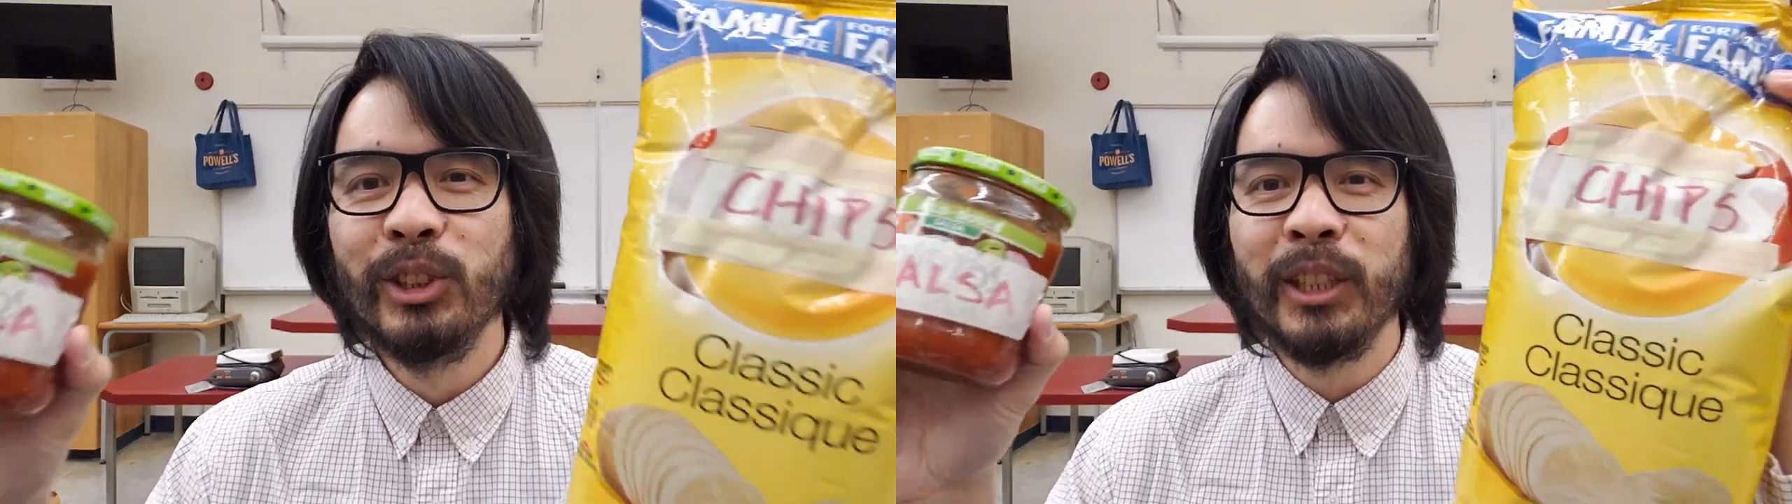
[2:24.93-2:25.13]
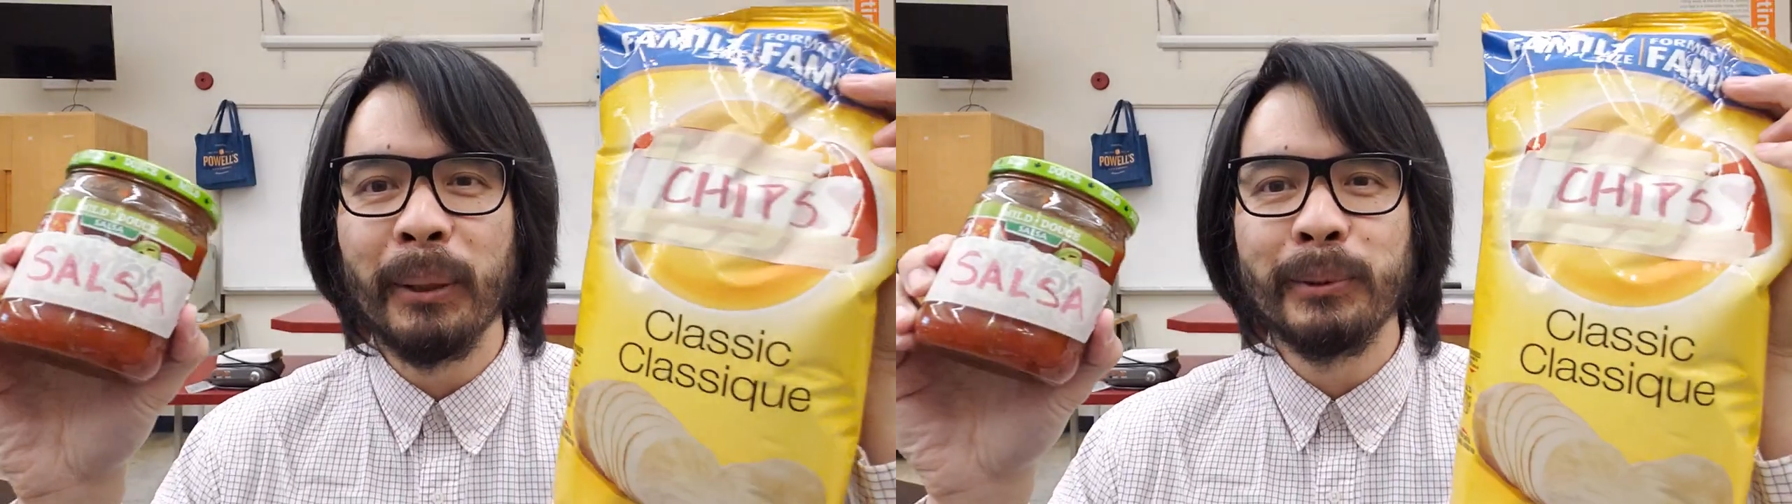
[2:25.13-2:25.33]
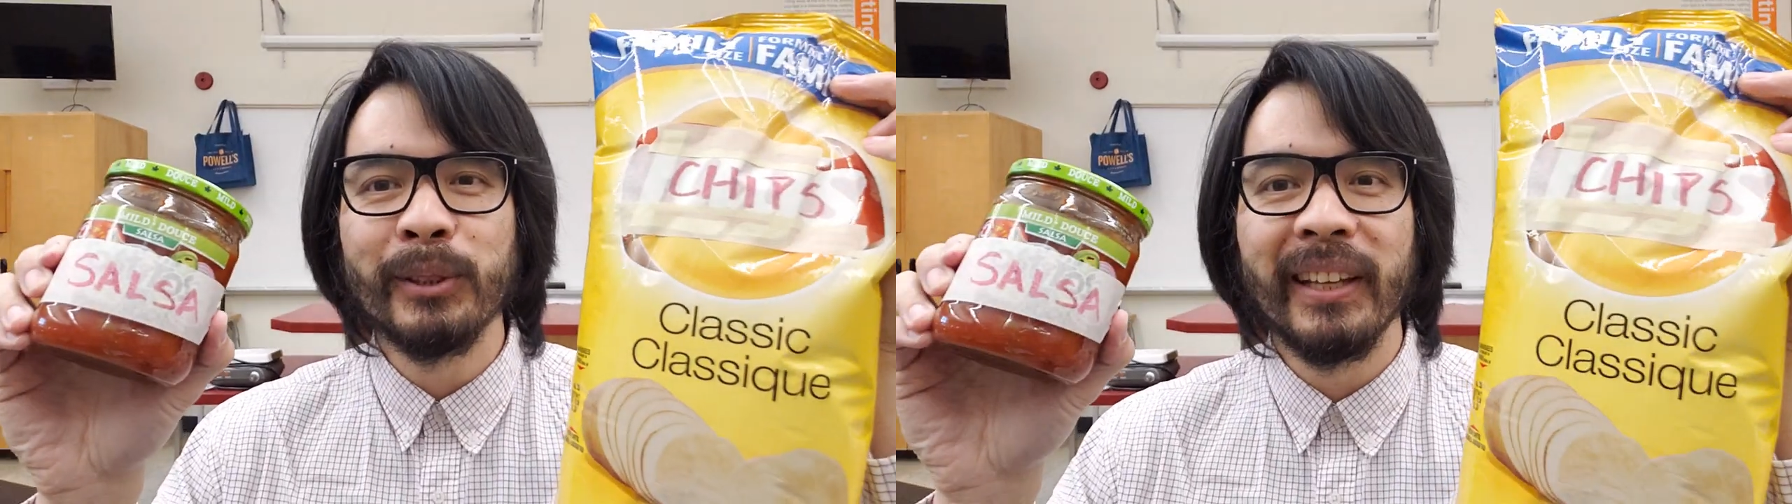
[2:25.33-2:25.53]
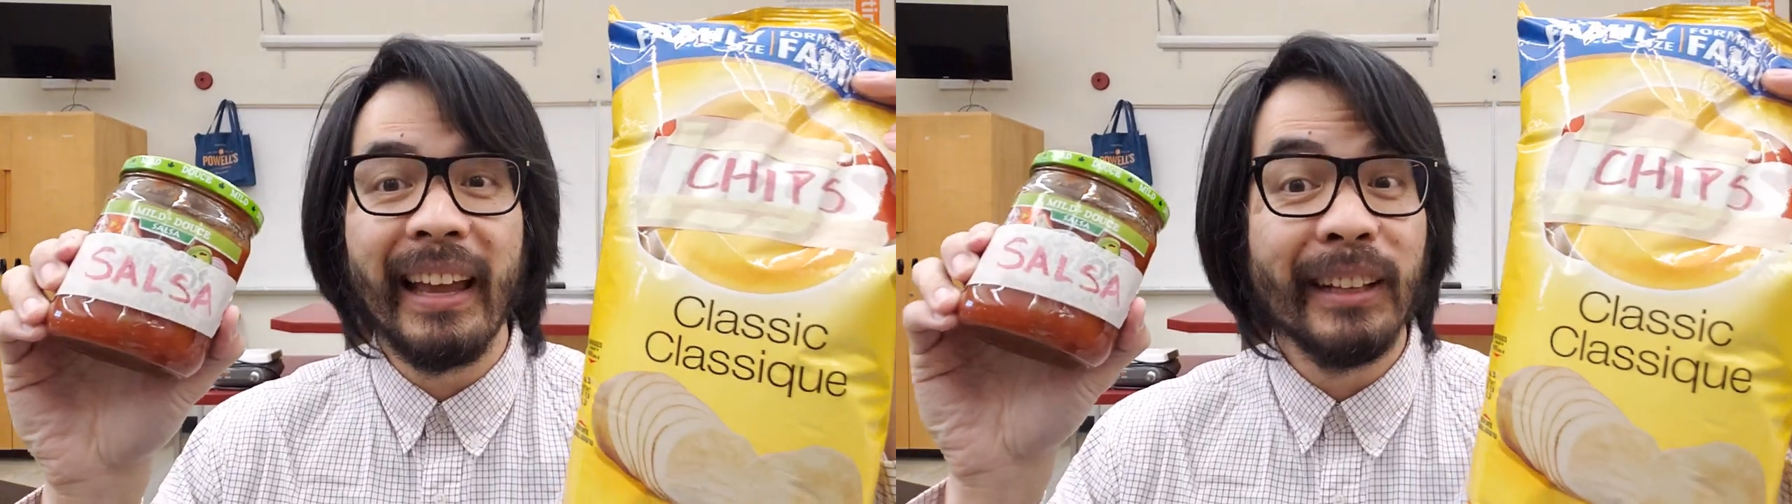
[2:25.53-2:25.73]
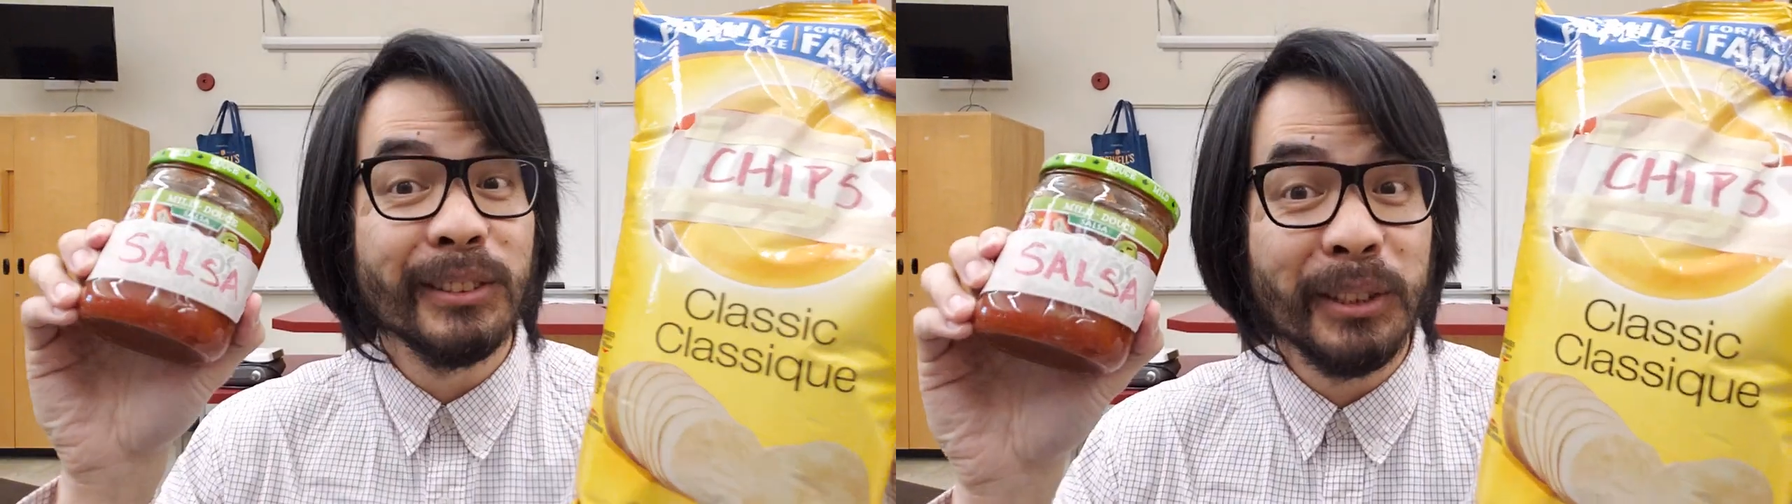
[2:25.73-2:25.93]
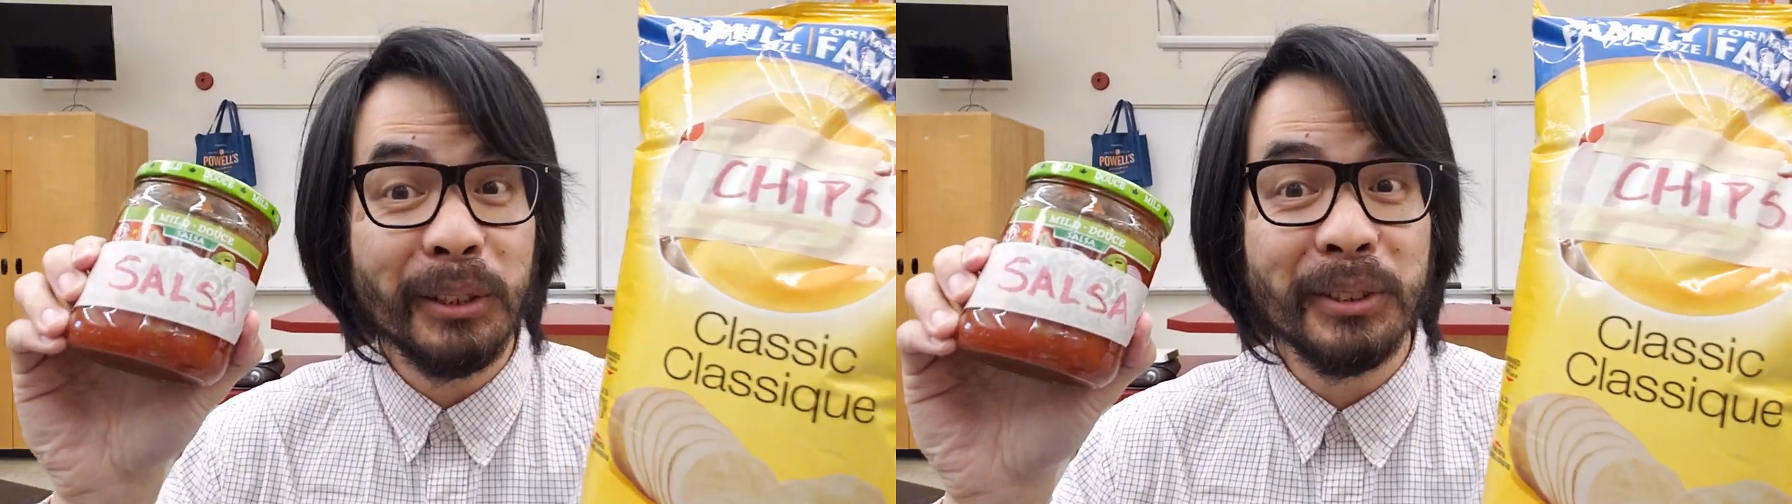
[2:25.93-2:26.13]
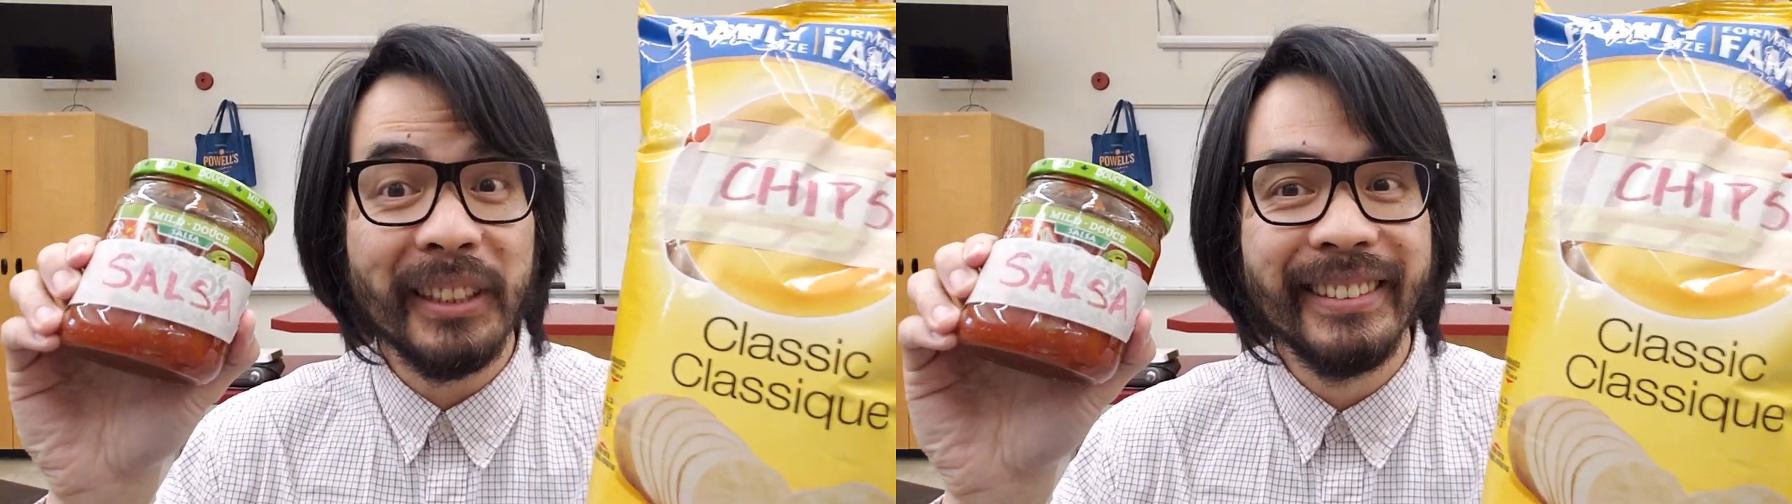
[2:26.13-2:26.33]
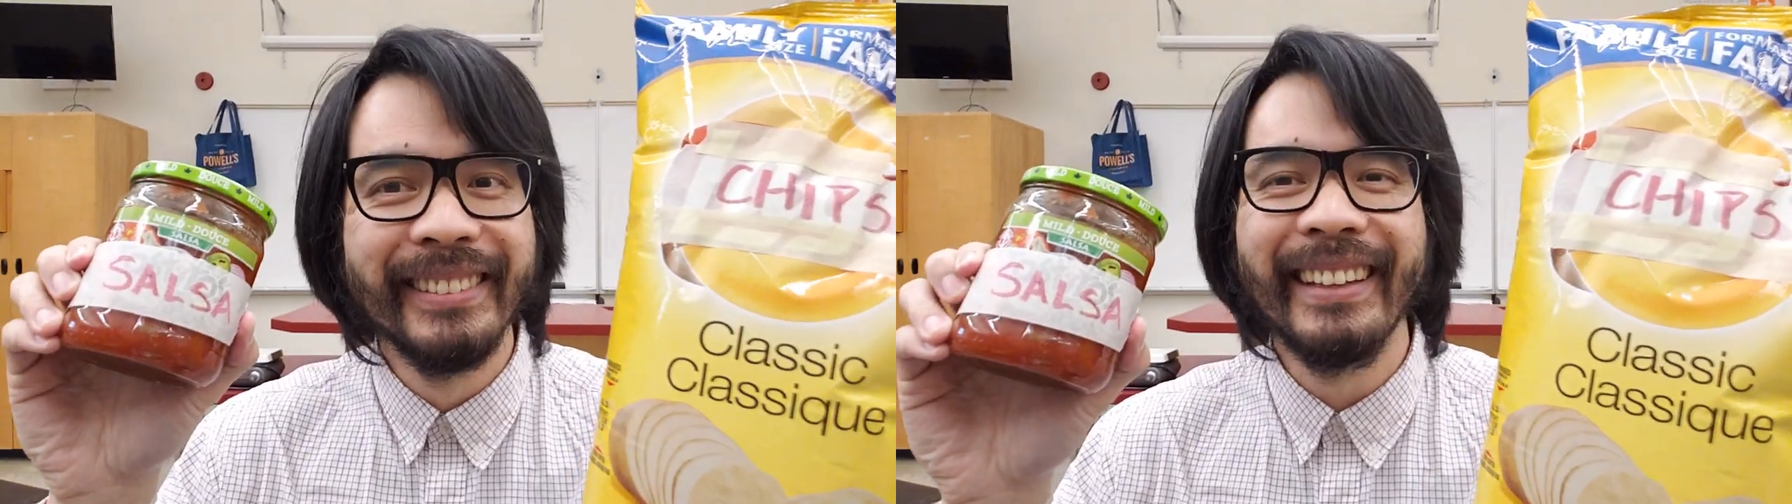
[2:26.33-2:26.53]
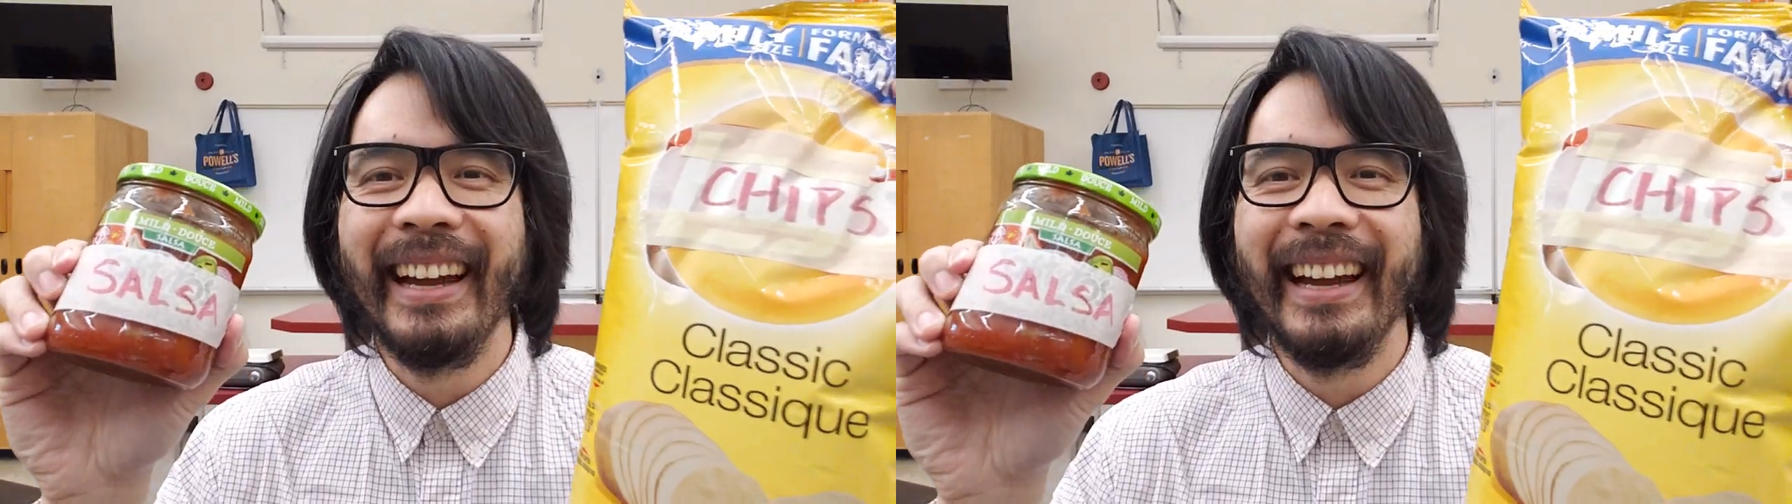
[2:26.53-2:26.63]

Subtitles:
chips and salsa.